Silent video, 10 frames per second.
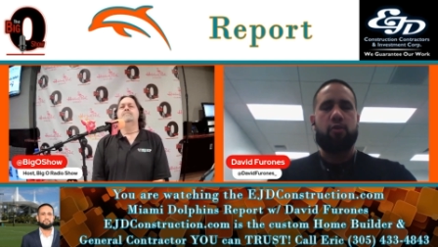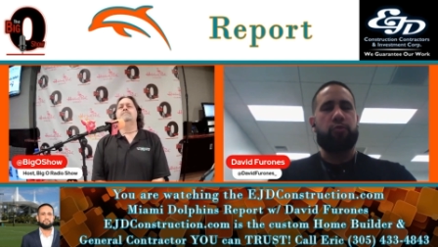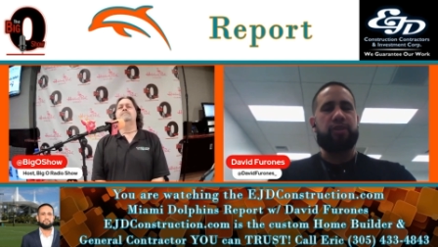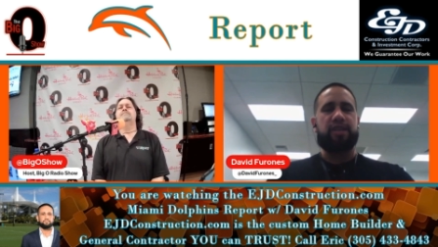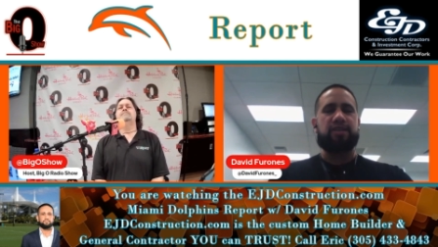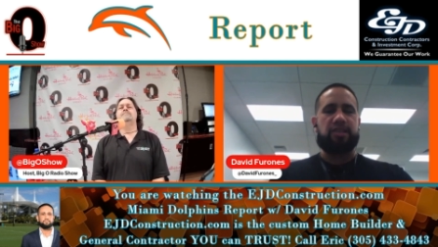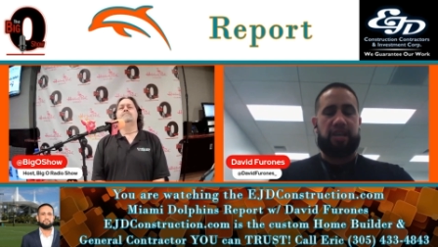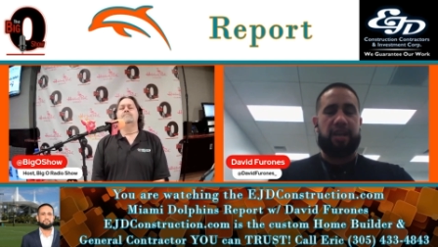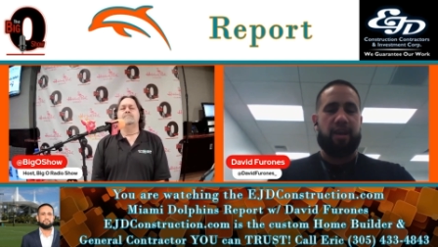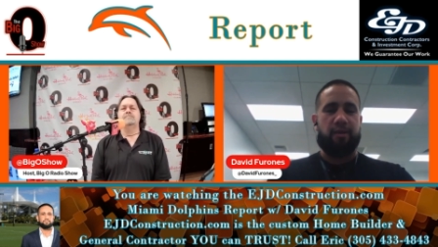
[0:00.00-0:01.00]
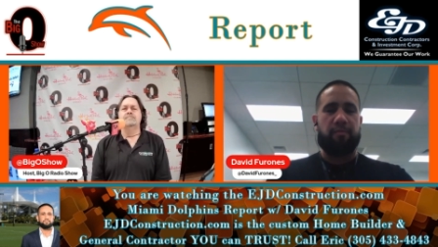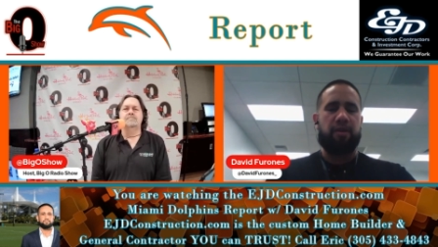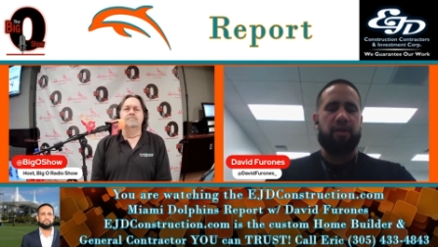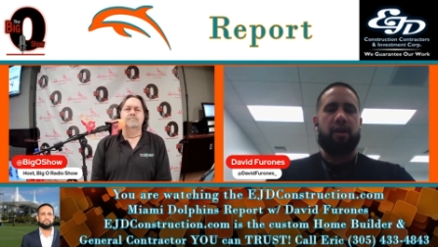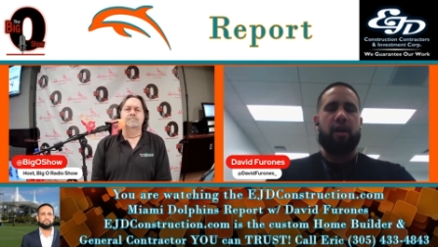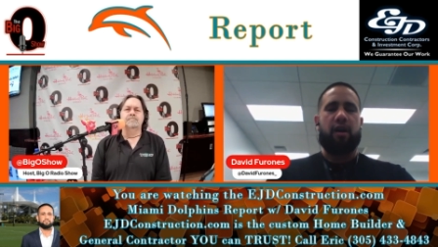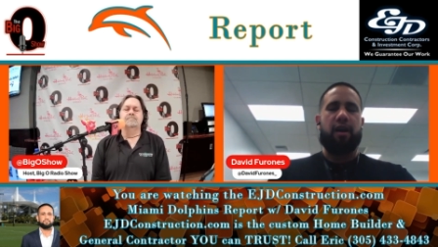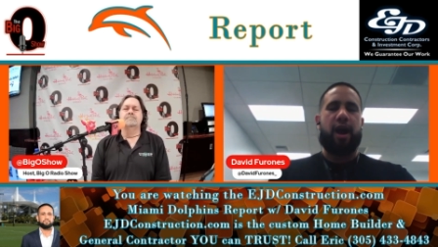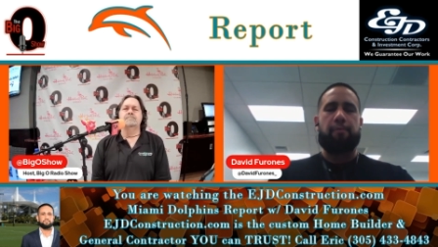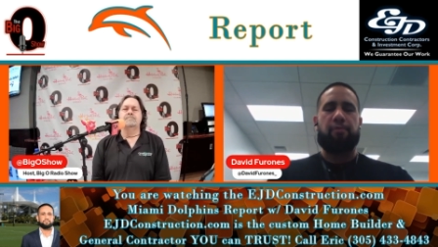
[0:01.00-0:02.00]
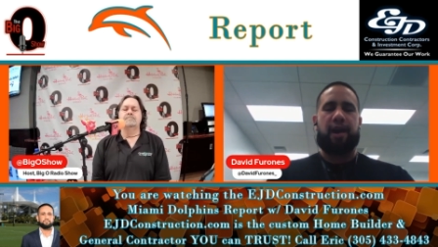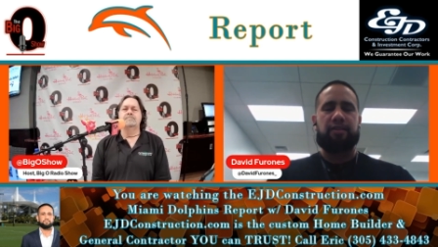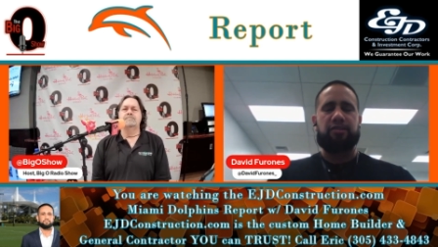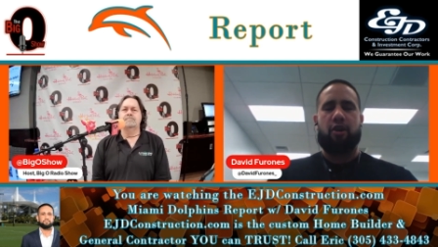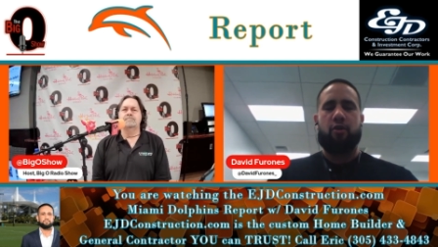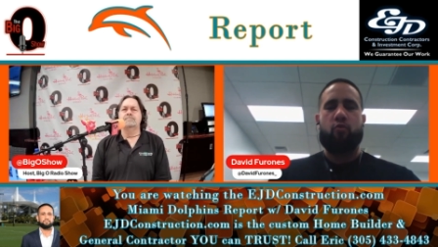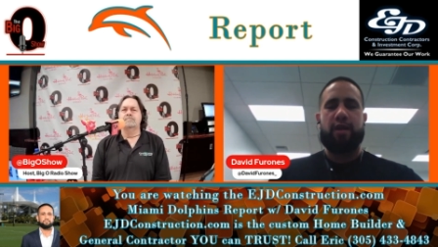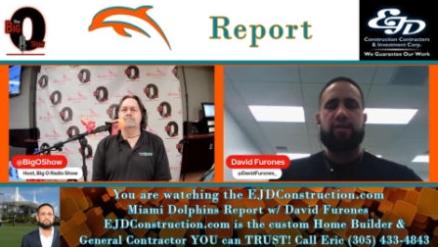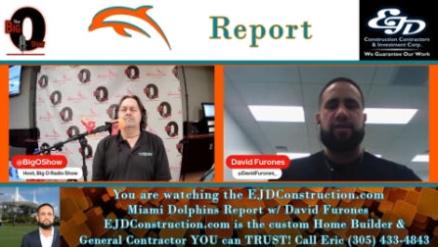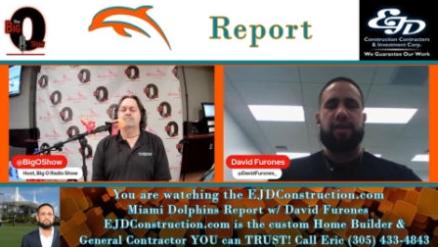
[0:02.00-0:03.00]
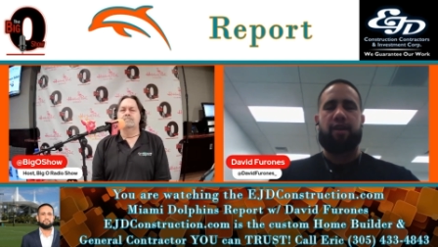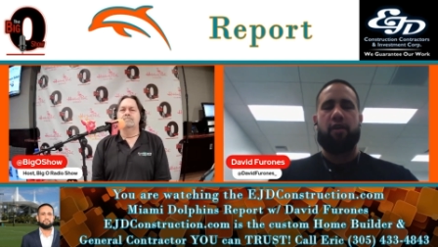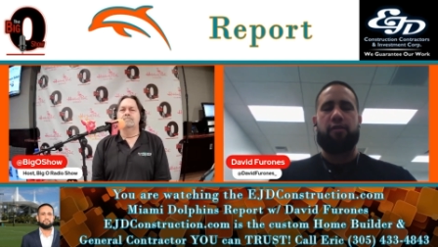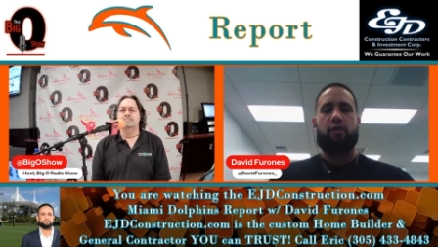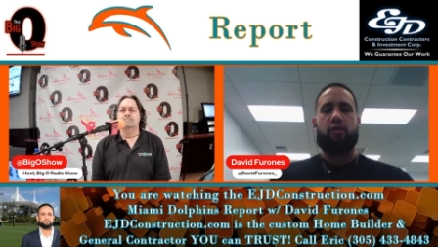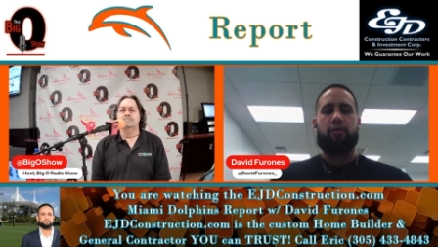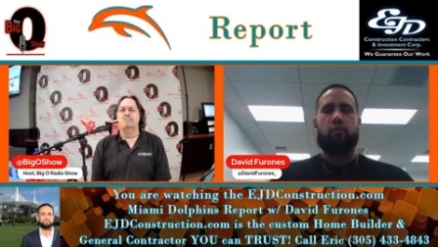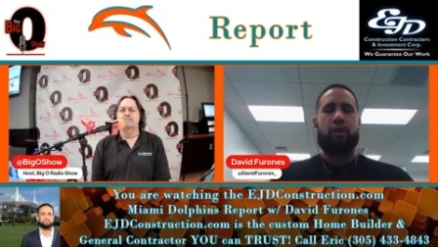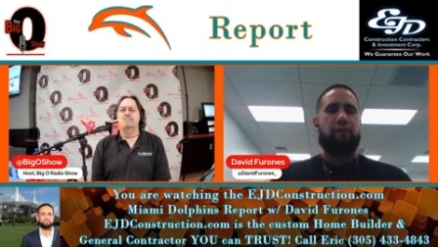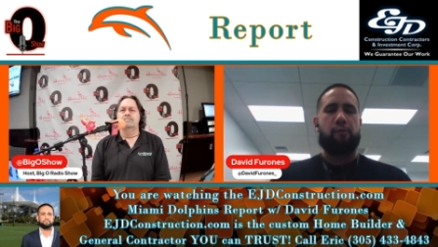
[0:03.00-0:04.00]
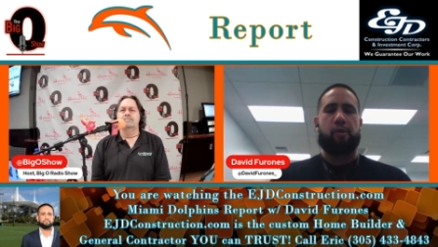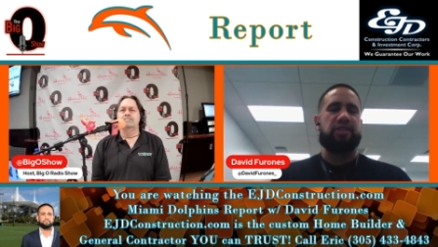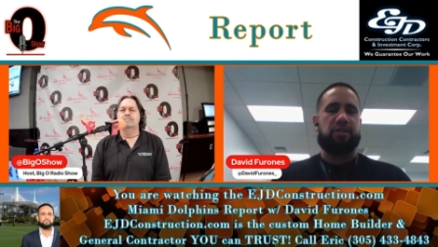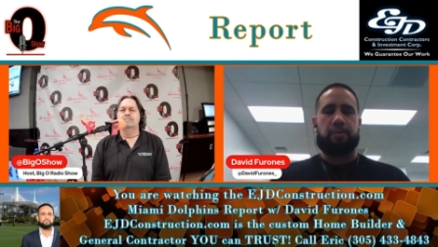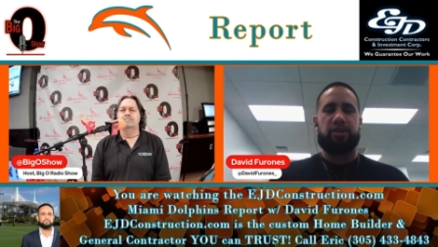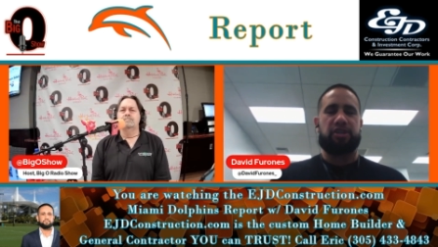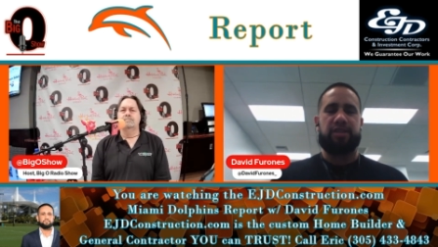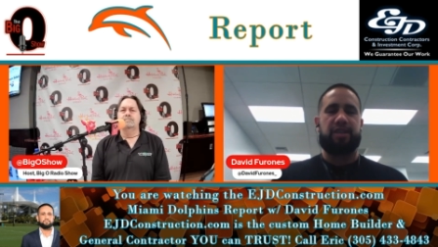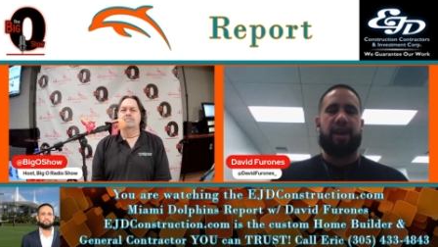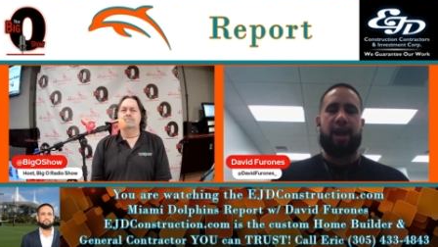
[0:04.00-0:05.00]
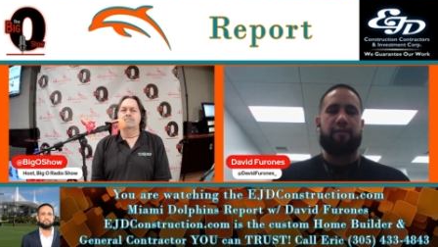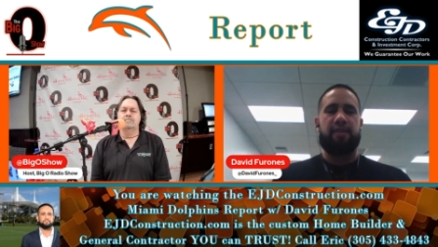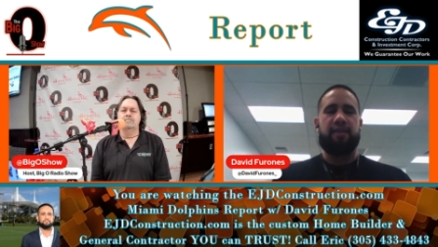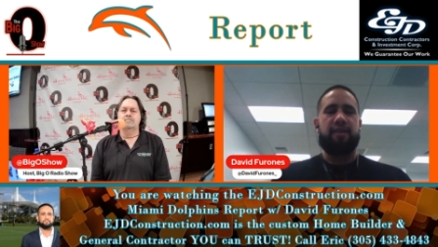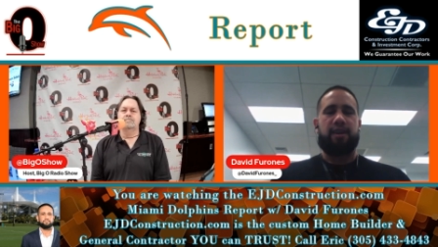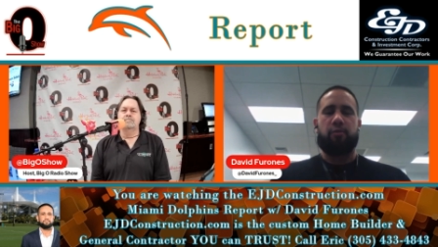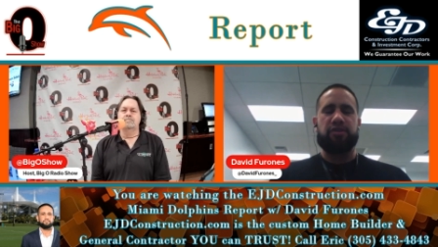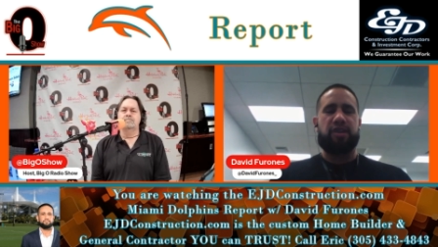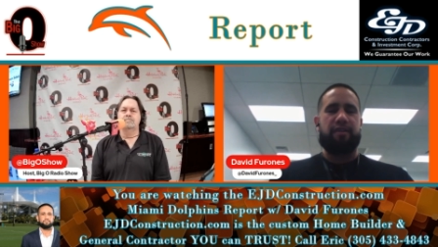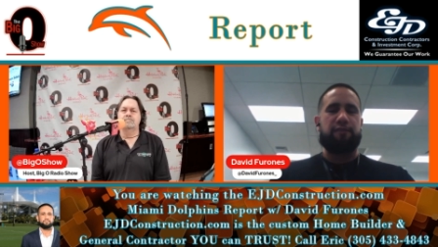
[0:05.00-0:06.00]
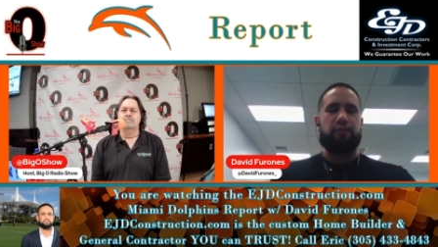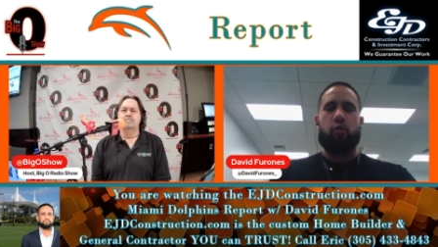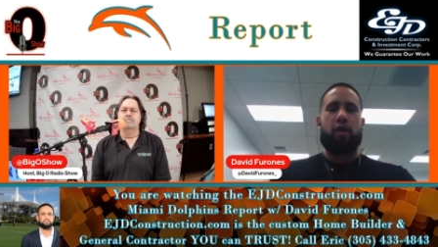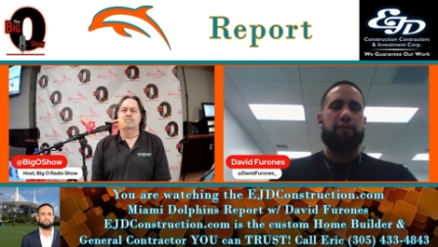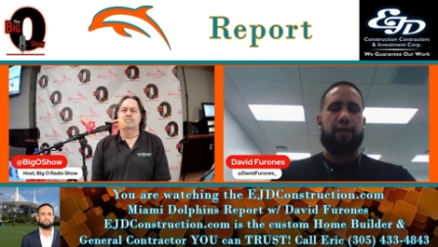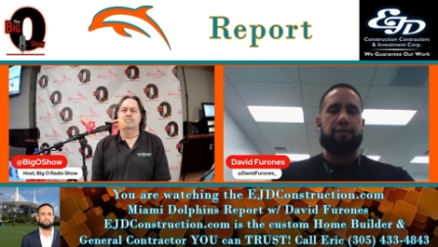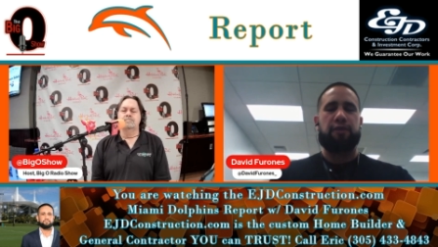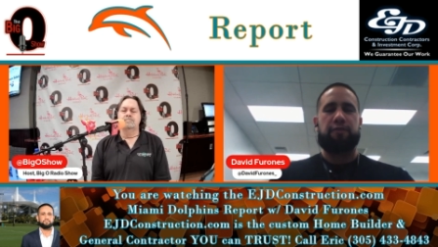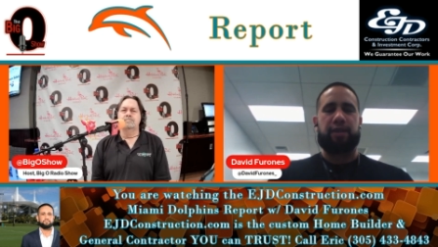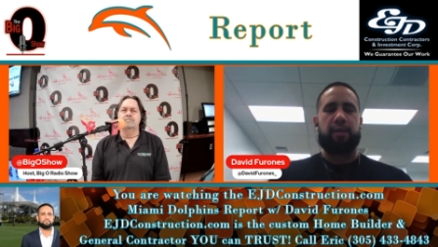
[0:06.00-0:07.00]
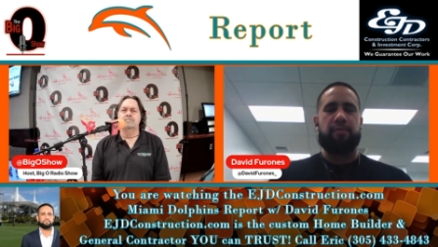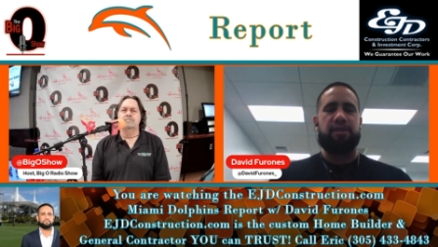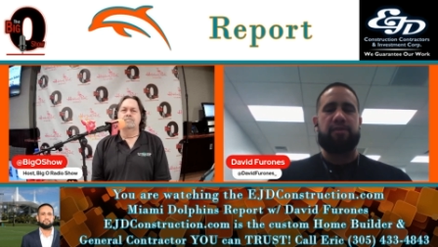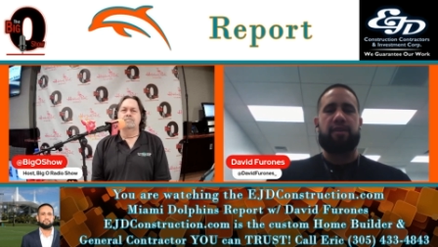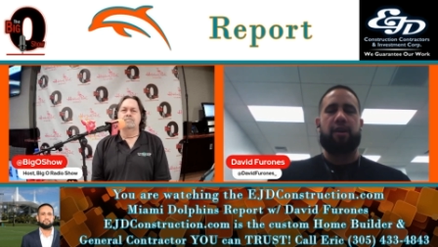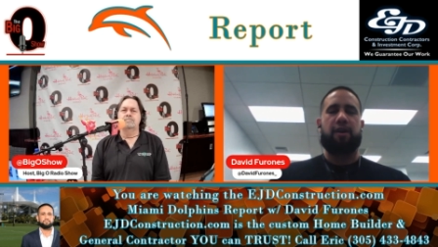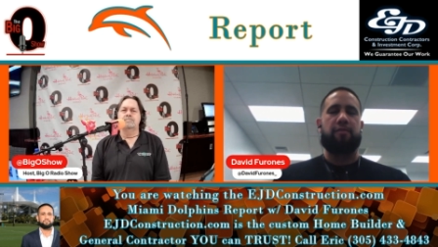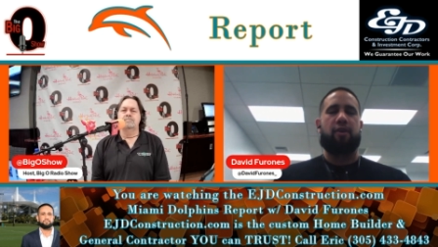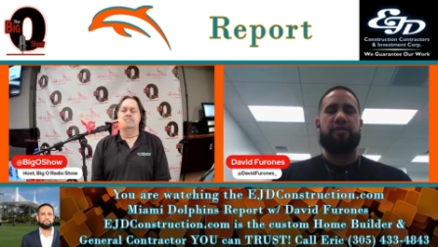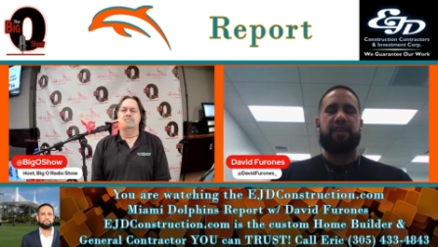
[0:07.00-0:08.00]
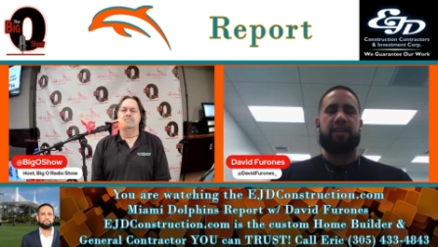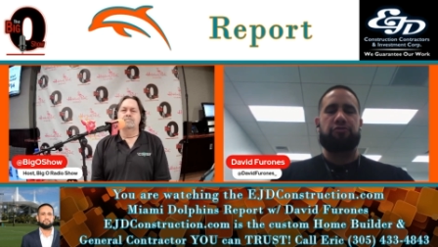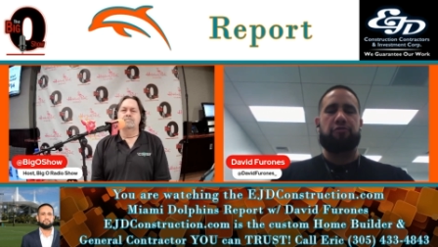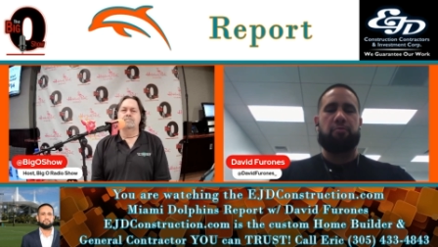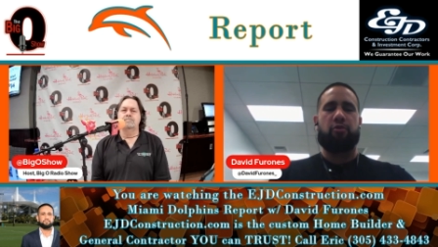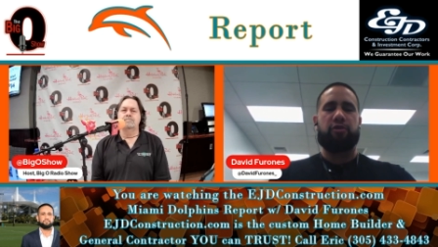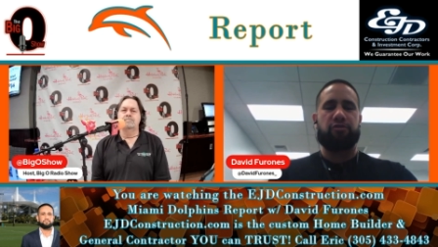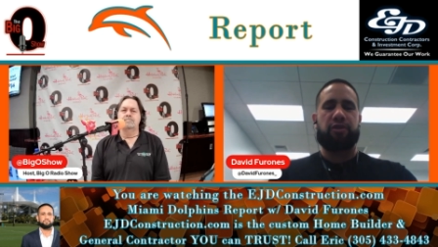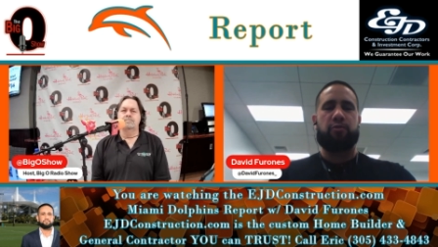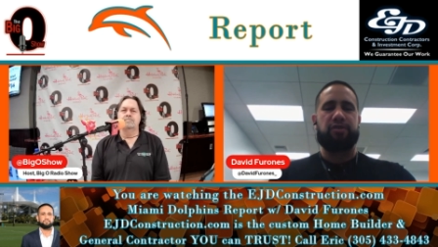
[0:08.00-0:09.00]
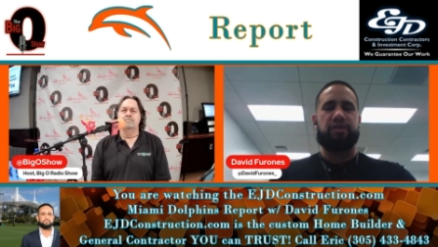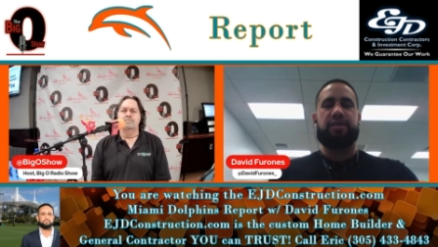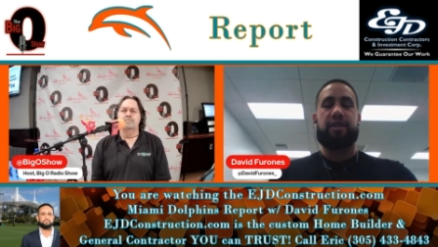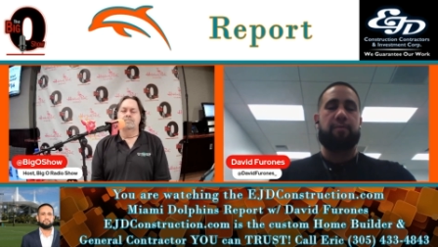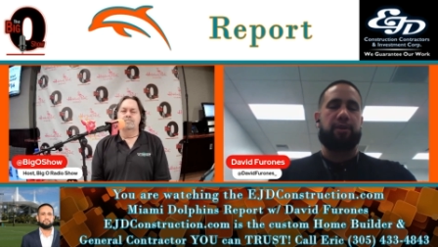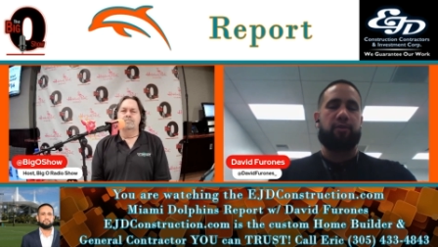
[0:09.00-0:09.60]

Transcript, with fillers: We did see him uh, at practice on Wednesday, although whatever participation he did have, it was not enough to qualify for even limited uh, on the injury report. So he was a DNP